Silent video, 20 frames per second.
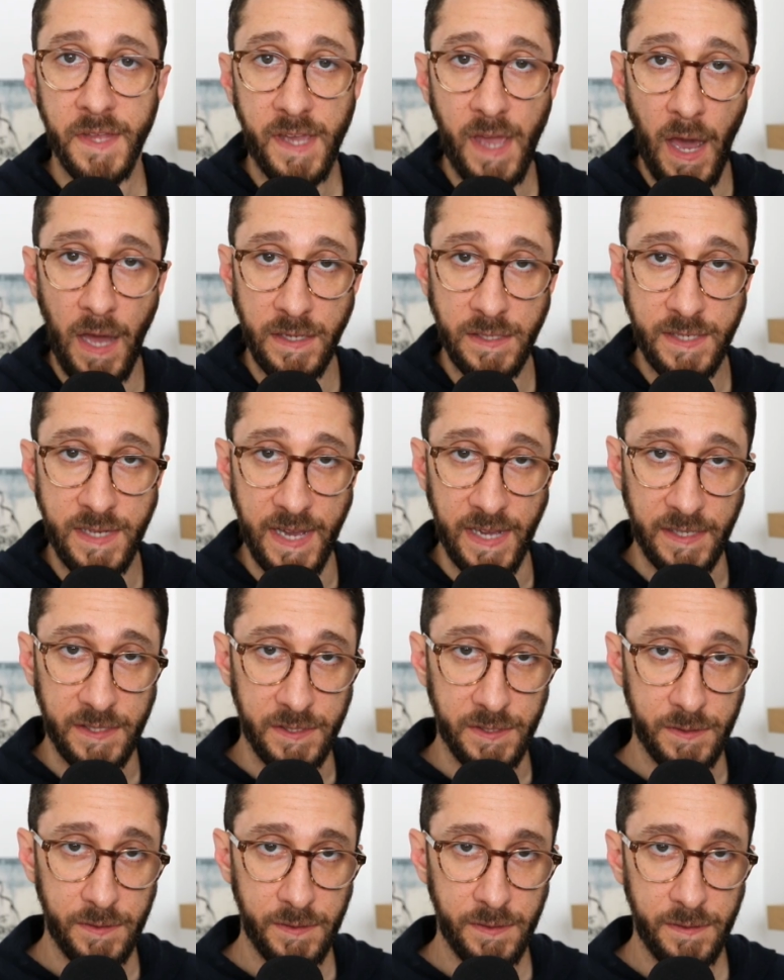
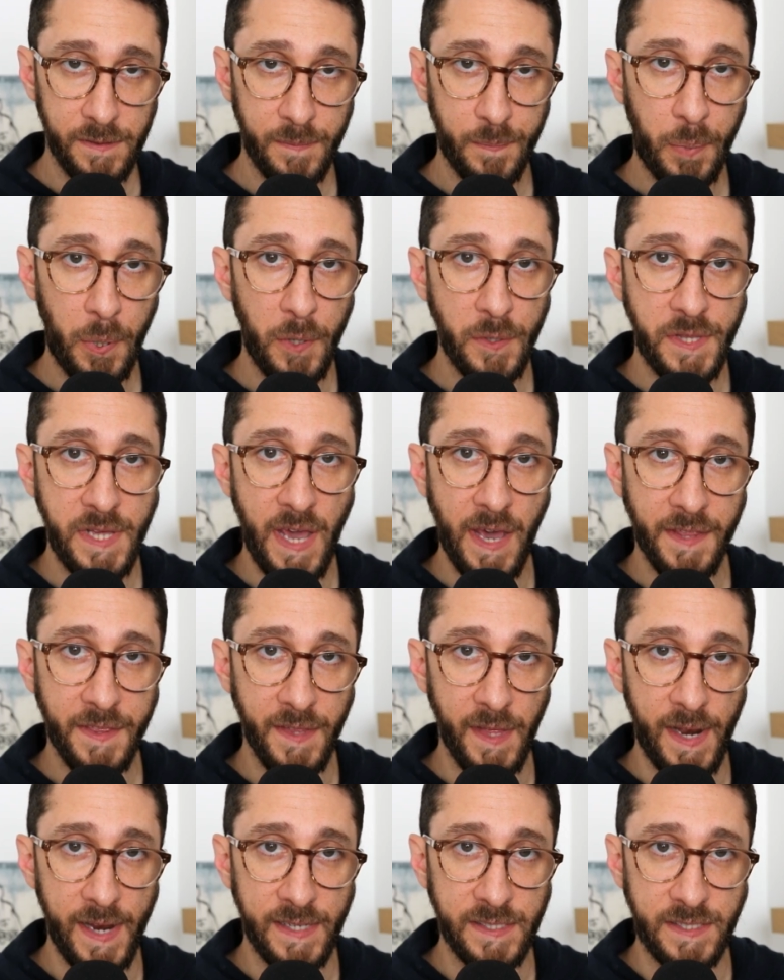context. Per The
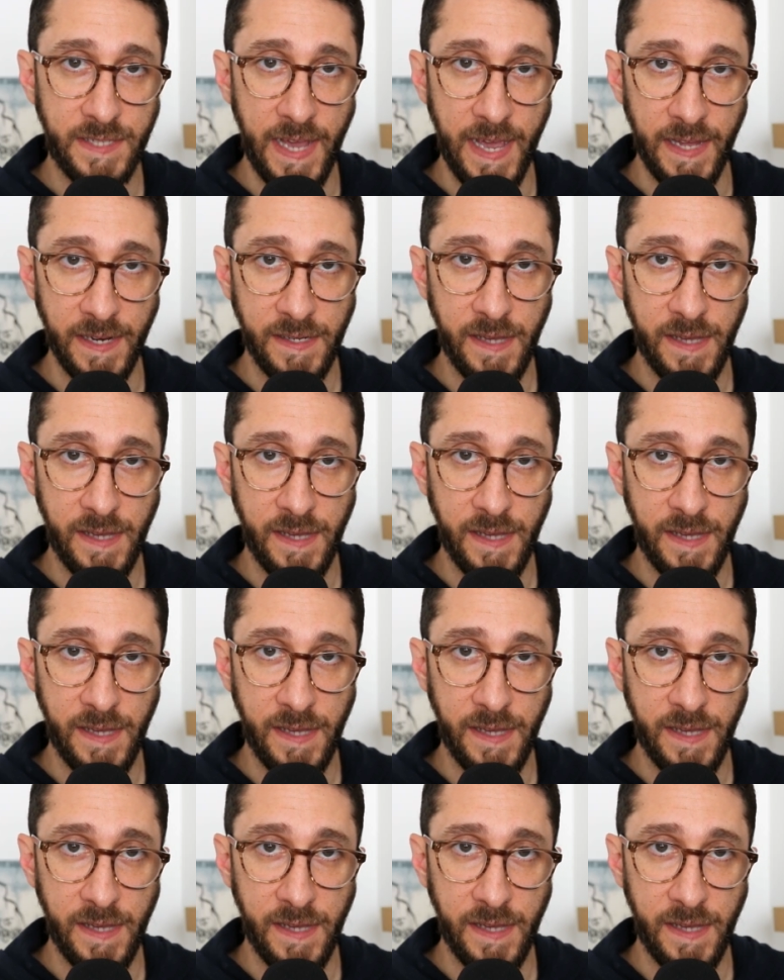Athletic's Dan